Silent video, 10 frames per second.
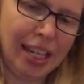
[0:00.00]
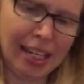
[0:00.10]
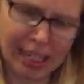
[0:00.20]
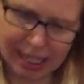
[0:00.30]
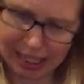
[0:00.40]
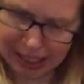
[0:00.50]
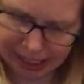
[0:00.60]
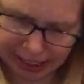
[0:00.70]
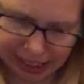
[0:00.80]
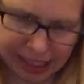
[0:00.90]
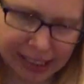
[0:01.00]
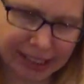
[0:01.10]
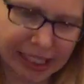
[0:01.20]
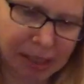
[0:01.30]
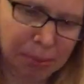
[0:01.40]
And the
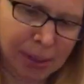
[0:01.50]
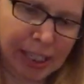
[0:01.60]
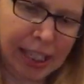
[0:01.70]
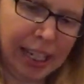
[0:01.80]
last name we